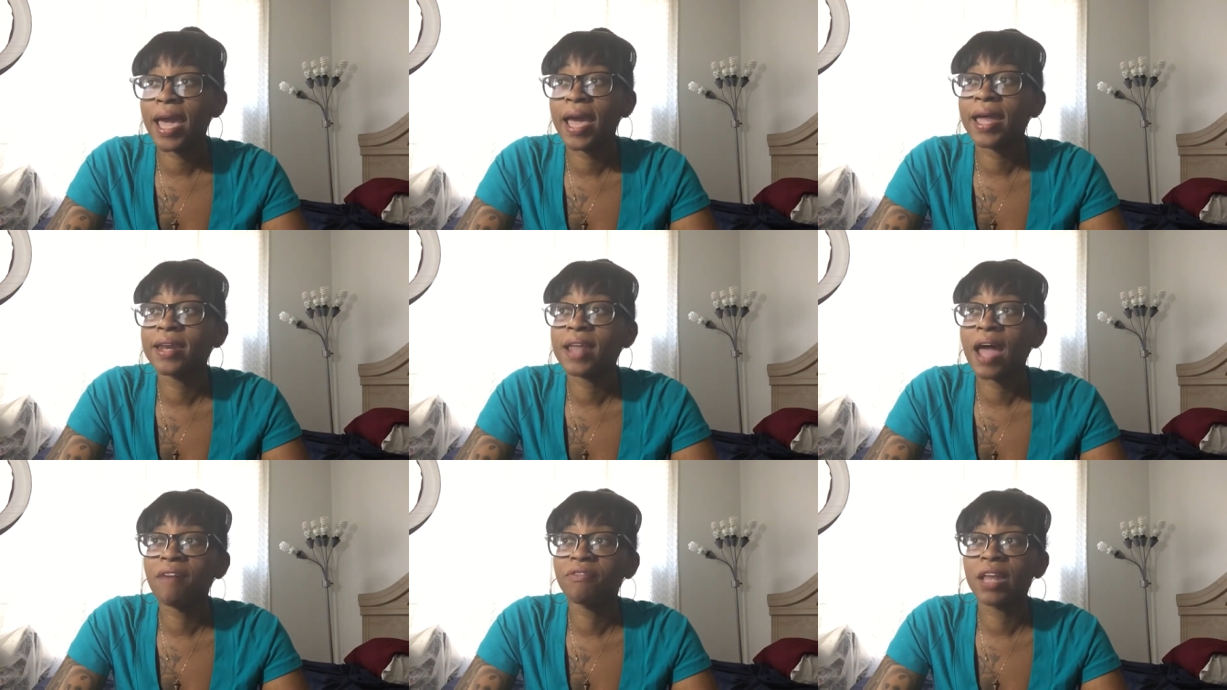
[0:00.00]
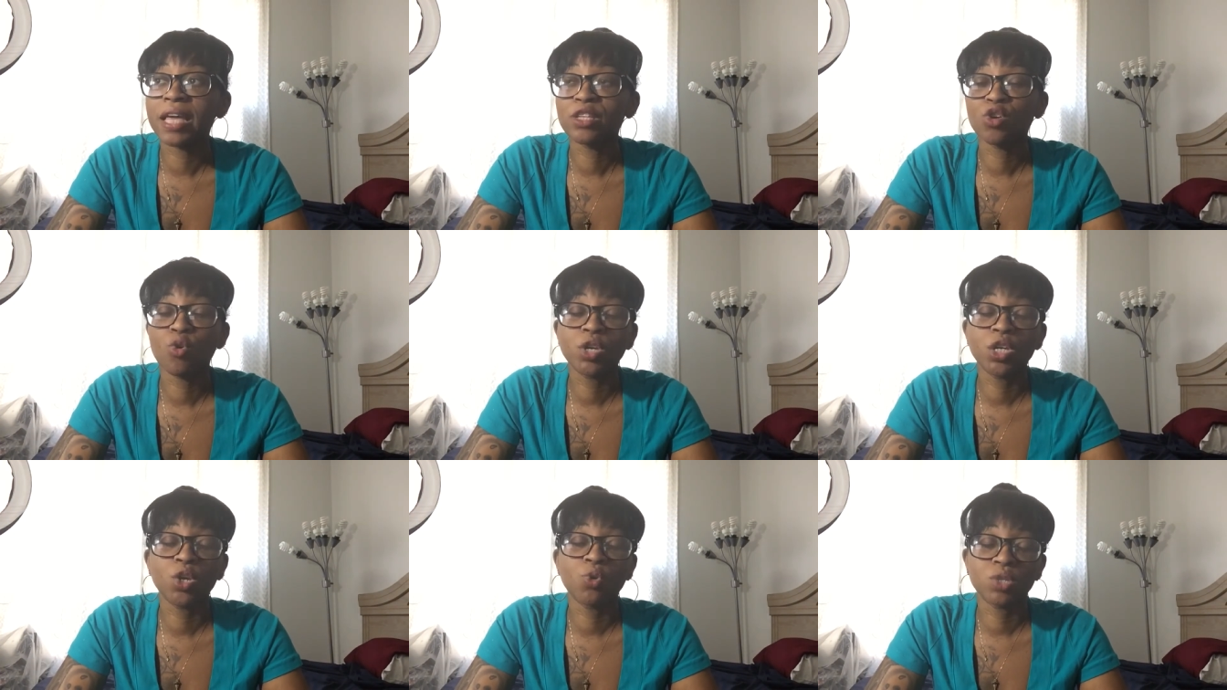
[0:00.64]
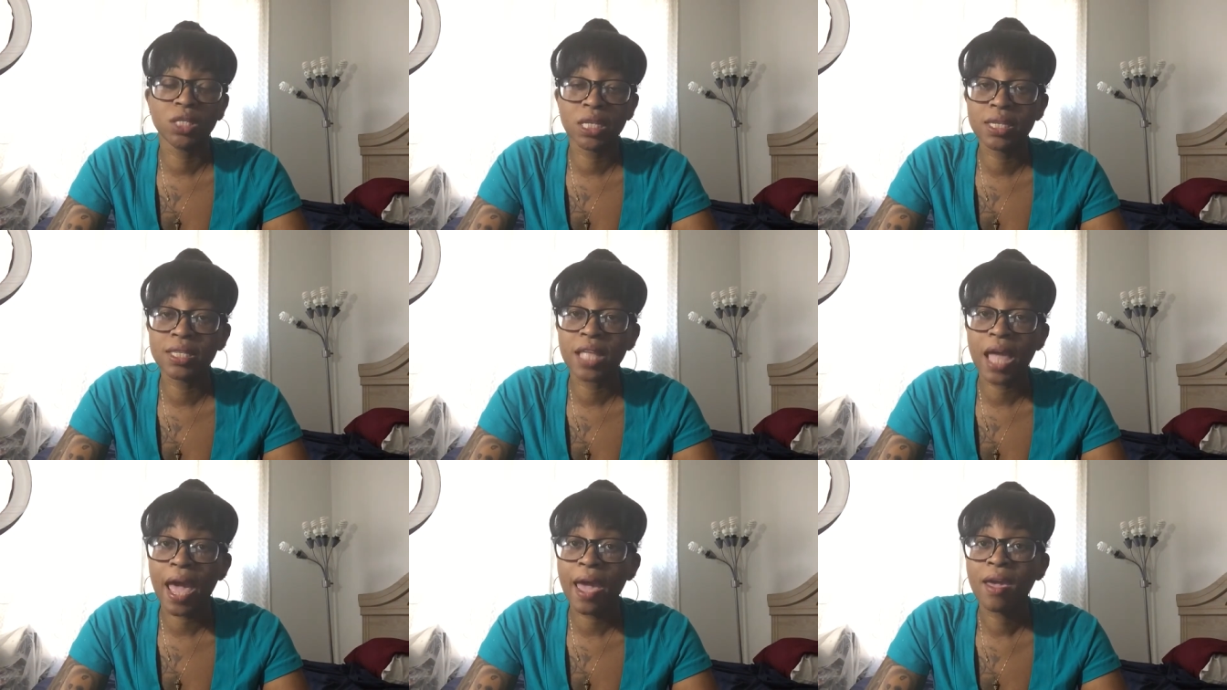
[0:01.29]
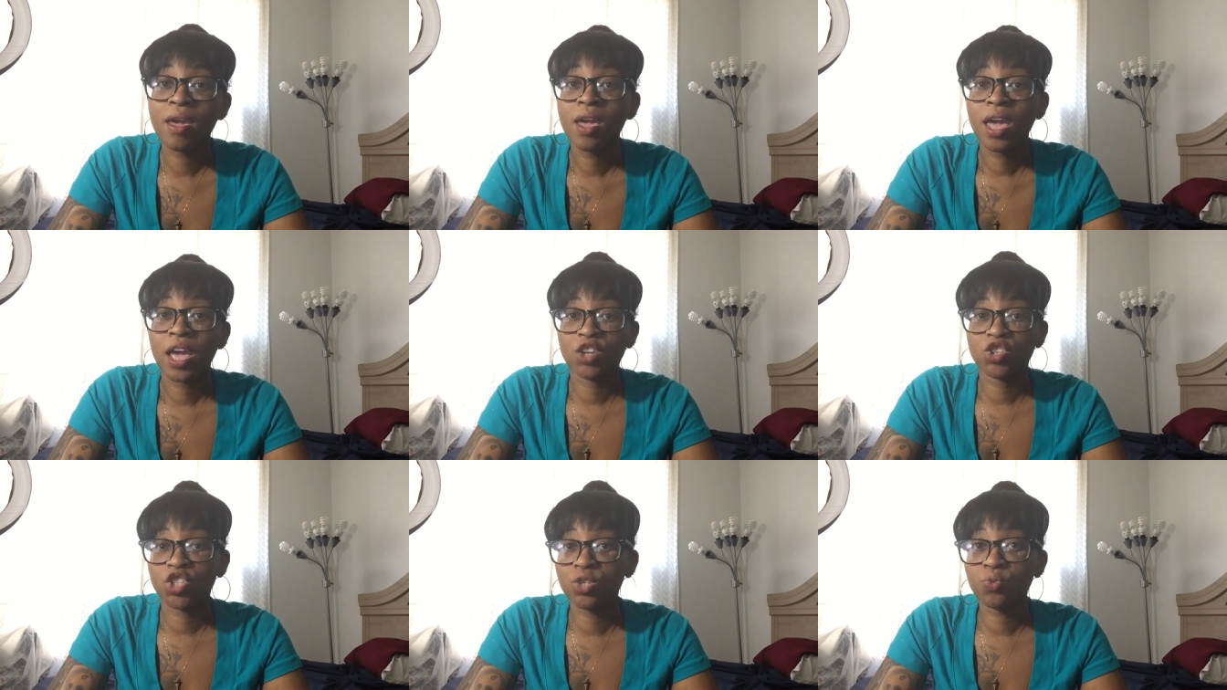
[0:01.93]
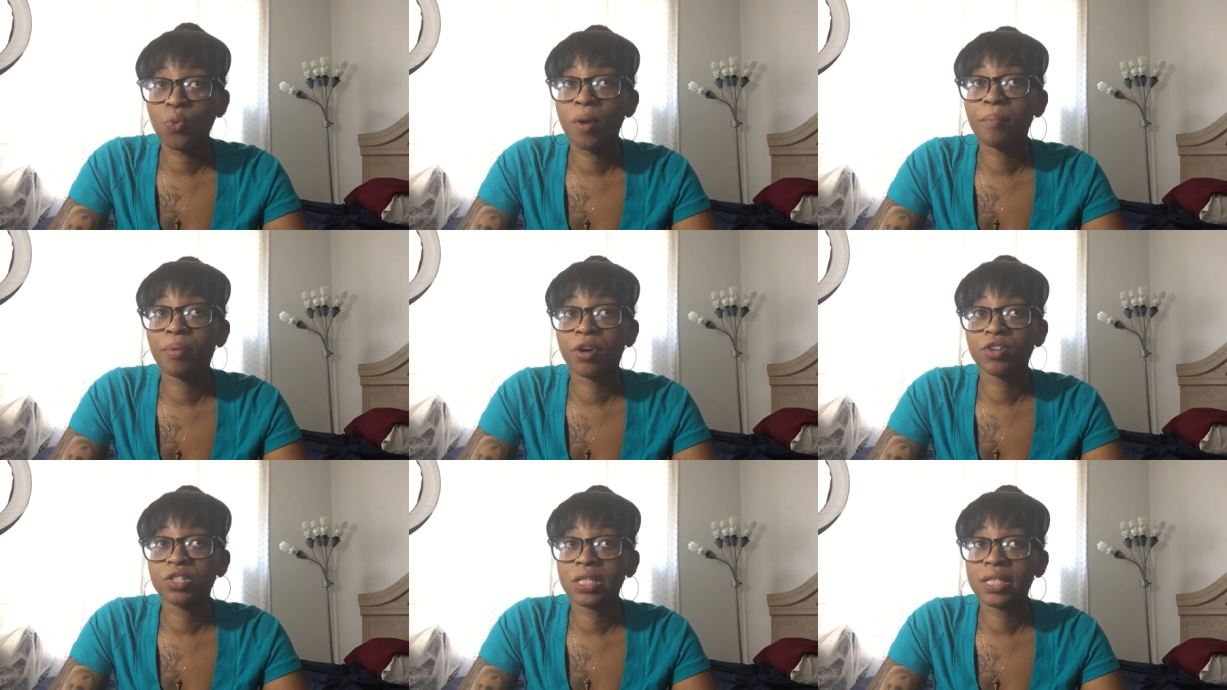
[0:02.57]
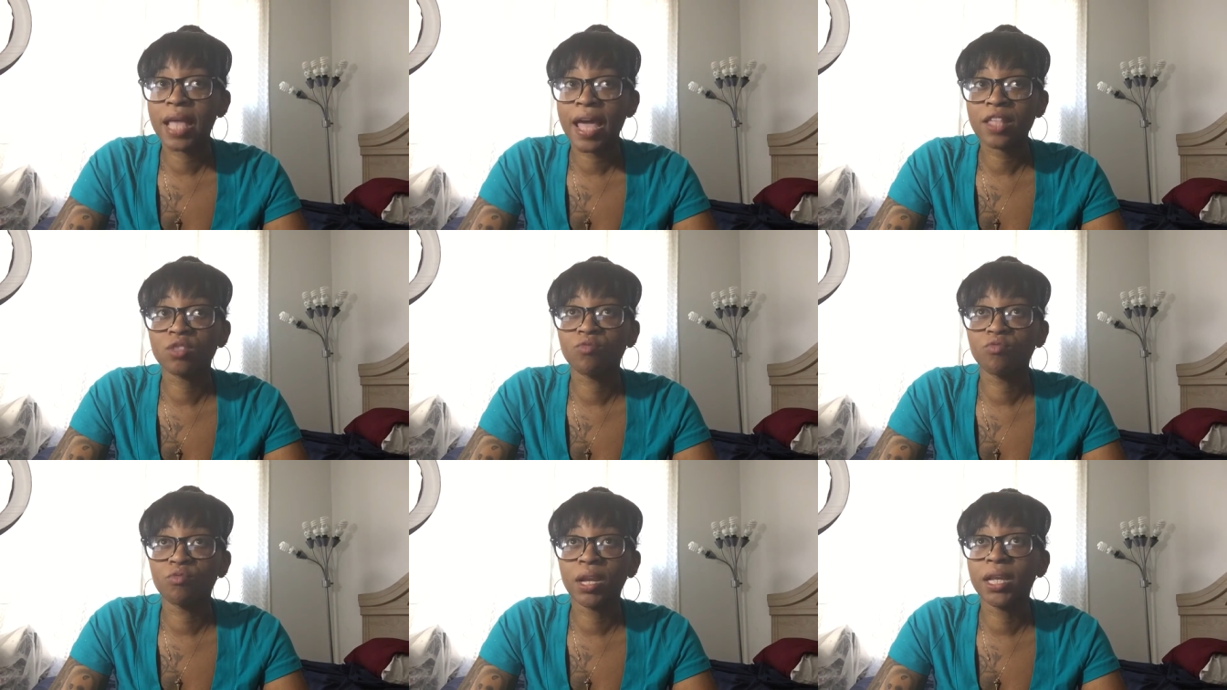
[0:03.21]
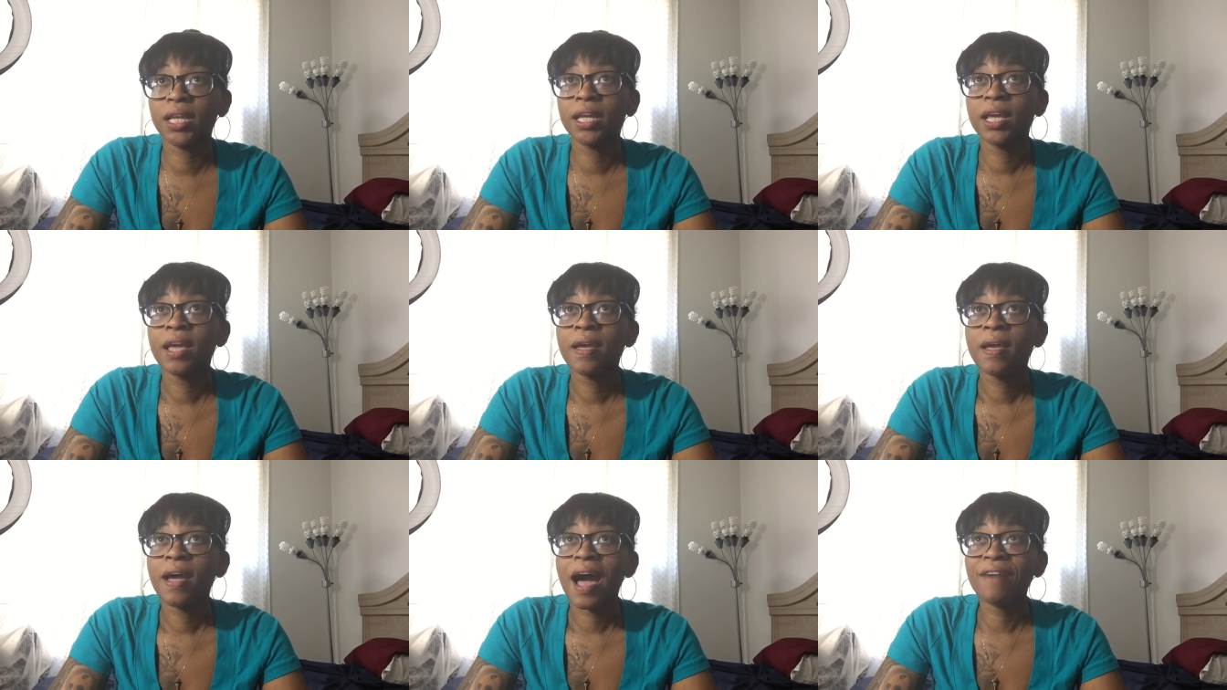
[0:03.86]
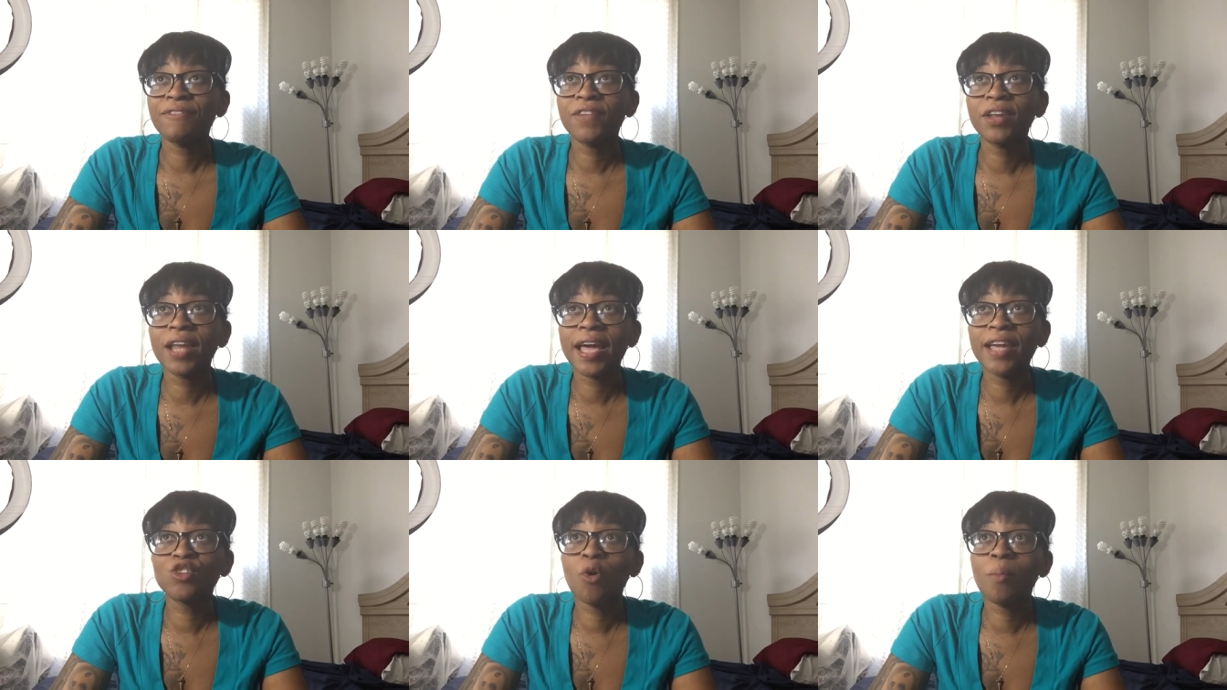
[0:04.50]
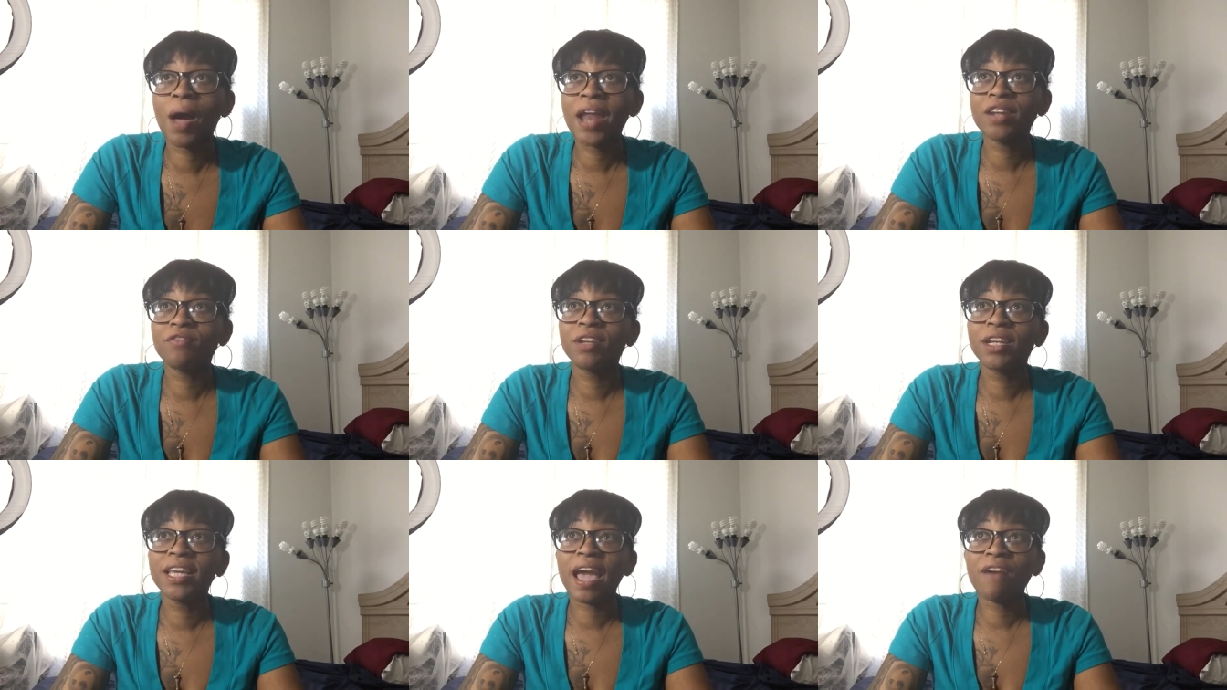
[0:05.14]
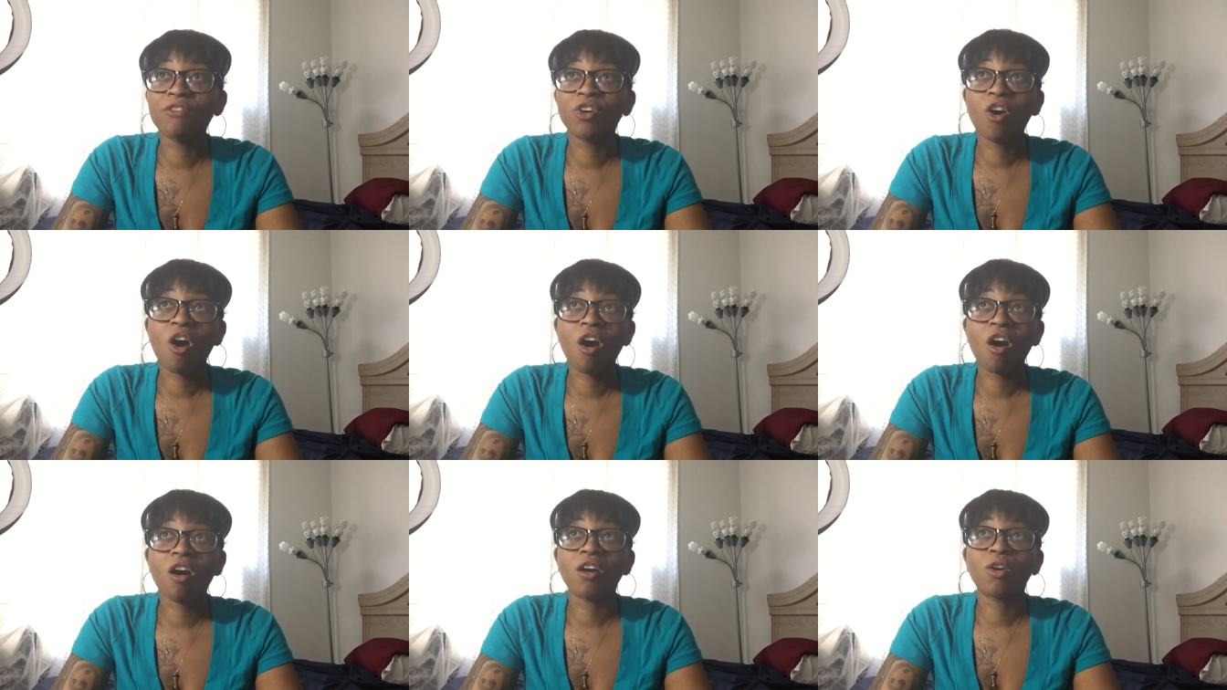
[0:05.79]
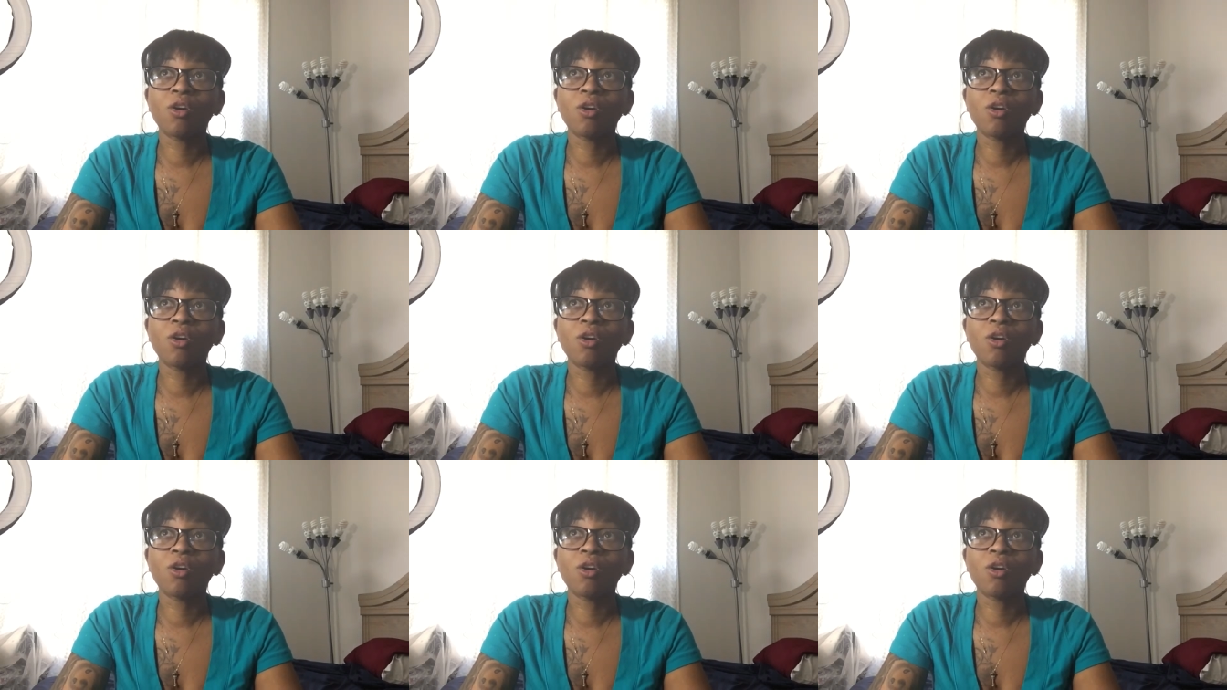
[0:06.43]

And I feel like Tokyo sees that, and she's one person that's really, I feel like nobody really ever called